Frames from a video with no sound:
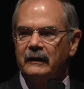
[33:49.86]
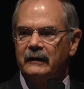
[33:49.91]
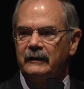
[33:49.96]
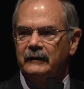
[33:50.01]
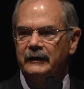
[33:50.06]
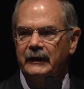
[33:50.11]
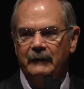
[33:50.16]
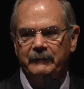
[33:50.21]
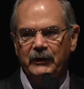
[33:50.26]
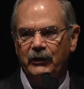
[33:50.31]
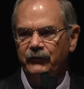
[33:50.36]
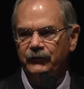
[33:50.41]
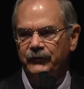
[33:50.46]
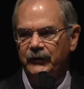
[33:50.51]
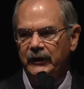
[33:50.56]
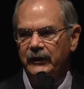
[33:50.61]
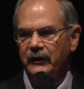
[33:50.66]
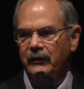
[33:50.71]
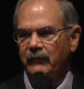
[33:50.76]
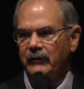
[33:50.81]

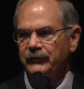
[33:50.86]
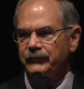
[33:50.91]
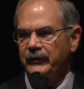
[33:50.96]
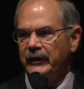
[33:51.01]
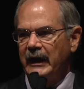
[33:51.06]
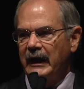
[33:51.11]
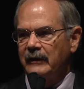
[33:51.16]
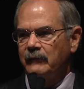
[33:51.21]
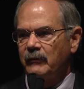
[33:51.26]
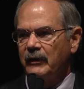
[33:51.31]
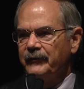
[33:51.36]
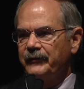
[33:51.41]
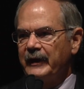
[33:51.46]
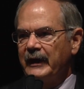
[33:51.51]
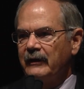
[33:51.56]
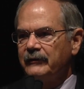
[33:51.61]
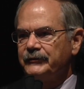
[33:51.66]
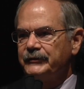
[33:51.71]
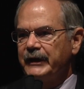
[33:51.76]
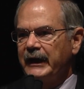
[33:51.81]
WCU is not
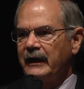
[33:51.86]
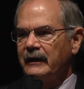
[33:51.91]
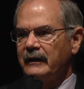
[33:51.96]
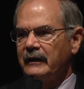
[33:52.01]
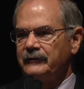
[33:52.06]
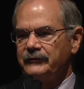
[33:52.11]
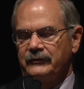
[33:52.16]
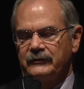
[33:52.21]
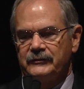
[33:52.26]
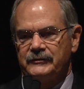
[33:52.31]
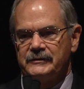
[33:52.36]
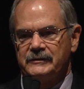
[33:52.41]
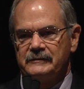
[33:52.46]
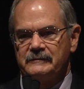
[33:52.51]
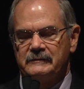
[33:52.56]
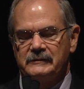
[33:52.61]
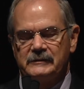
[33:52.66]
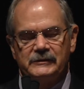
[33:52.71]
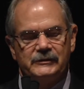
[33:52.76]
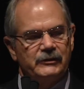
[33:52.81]
without challenges
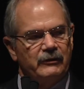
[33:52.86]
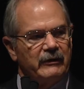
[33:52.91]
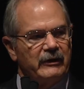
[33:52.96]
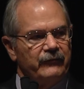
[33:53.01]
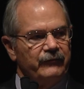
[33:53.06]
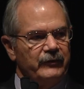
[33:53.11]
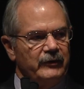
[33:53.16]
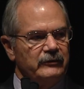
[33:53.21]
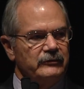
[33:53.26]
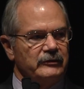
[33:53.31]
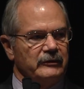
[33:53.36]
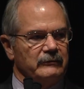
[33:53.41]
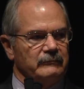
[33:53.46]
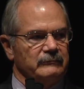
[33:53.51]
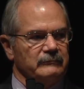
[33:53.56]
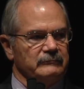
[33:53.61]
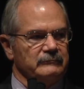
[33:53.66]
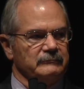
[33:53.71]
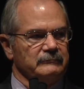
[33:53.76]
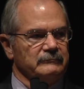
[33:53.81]
to our future.
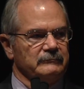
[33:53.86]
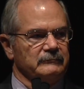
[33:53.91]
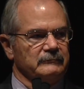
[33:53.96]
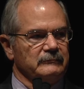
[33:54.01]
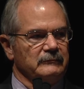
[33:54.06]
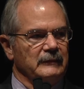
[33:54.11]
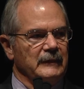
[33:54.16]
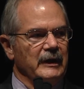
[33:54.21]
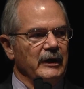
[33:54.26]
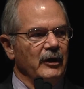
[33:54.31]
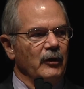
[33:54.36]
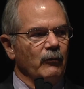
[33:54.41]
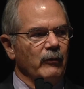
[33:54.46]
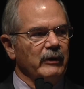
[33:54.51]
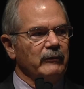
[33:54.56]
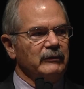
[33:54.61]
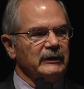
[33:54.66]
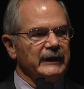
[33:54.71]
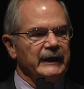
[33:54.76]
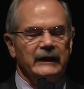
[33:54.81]
We
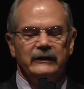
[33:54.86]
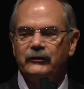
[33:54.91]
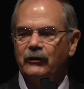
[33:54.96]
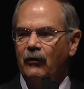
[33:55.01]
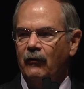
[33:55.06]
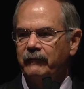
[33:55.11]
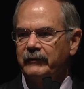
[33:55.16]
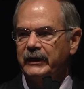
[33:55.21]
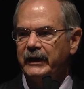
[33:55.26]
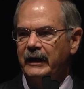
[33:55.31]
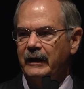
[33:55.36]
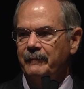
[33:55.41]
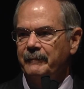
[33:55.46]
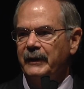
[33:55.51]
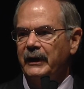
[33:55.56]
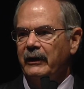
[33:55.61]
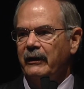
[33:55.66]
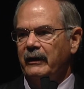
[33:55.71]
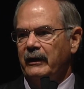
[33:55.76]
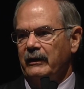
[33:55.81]
will need to overcome
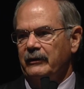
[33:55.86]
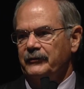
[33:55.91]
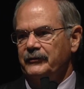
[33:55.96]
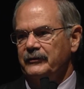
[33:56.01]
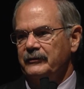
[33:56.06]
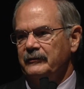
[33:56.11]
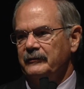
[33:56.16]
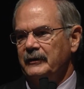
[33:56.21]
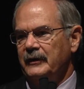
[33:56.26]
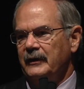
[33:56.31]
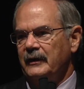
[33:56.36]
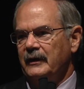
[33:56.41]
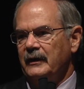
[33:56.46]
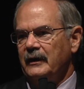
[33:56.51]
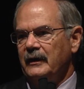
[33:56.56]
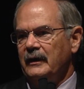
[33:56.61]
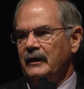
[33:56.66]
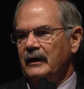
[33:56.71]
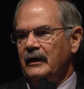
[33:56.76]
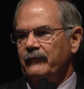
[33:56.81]
barriers
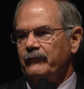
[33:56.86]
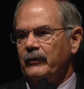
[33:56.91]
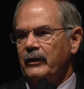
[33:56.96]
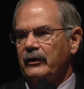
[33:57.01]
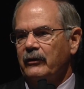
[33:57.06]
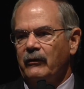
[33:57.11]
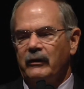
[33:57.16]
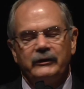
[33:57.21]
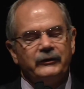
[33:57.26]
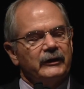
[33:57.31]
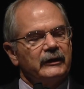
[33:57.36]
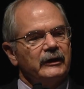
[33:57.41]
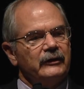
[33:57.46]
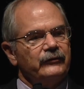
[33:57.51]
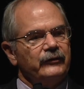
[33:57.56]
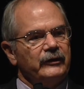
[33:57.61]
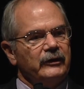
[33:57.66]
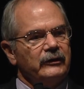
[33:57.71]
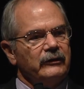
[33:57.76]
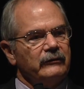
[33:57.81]
if we're going to
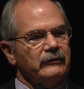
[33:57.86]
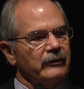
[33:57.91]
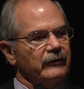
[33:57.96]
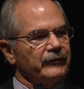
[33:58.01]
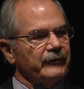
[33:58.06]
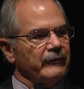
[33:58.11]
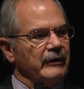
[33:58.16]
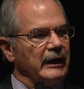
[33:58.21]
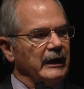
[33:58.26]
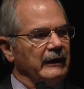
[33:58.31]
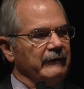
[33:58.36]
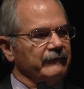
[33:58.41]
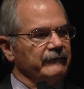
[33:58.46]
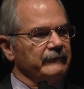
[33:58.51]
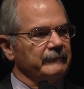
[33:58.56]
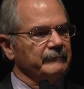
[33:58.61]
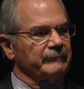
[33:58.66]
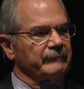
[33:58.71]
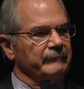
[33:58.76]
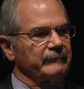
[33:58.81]
continue to thrive.
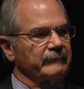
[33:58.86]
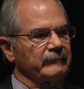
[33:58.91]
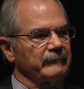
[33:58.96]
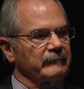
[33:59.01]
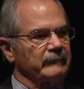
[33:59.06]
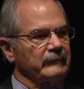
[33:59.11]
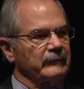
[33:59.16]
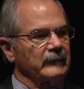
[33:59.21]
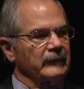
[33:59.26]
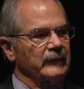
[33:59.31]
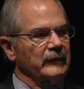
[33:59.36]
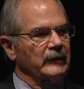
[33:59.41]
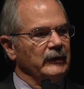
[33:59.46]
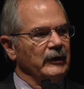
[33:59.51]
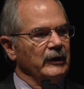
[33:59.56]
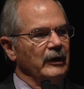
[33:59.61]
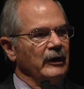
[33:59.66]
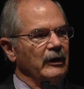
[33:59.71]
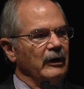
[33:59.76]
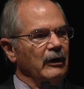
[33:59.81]

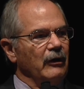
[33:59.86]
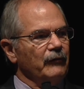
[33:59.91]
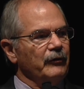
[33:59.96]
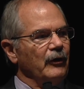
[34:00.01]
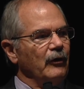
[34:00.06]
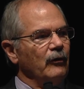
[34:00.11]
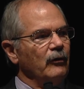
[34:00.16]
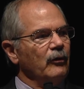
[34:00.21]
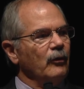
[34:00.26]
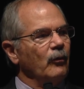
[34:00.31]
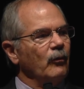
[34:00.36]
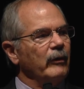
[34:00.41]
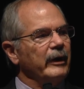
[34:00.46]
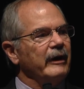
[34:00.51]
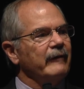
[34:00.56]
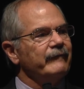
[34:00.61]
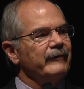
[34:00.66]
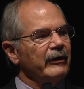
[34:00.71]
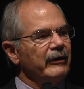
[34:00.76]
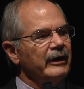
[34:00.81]
Although we are
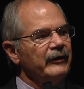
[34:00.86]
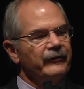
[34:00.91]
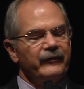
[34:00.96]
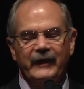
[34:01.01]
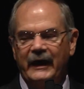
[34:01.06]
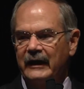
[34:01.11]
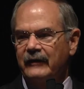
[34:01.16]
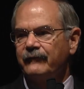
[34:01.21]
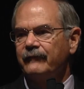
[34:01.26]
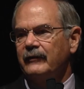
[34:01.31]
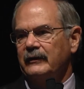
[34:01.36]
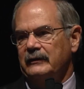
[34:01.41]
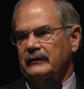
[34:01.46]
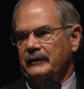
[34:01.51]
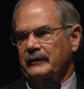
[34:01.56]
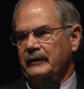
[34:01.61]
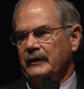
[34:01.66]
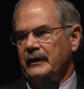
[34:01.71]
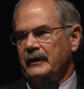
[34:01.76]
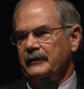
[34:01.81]
very thankful
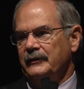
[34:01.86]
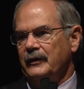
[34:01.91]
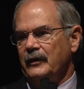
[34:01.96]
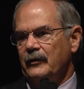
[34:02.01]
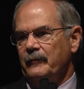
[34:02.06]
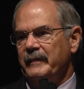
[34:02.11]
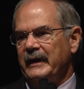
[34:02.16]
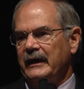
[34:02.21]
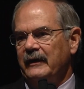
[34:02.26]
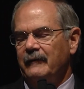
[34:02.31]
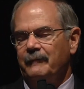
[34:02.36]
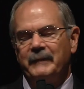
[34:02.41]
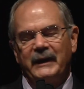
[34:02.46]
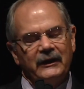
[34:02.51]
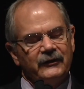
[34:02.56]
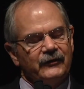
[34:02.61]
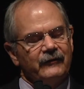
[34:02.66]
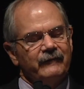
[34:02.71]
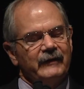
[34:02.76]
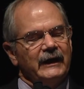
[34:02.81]
to the
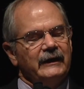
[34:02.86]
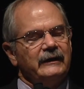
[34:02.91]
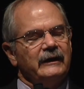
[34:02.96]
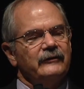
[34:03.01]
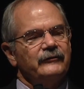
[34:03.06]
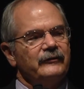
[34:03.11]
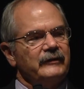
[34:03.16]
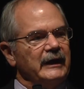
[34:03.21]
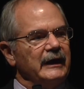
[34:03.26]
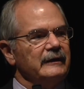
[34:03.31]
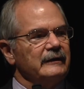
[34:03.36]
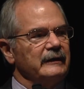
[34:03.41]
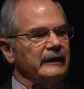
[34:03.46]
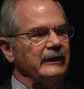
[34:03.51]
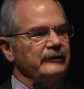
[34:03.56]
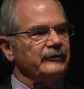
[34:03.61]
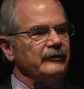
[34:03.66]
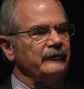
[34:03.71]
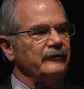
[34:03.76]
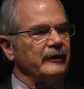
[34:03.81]
Pennsylvania State
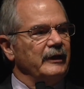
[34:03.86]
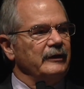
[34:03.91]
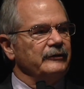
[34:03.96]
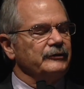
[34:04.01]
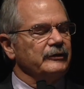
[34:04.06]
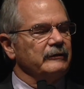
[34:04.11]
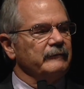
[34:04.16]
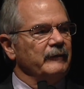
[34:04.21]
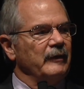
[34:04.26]
Legislature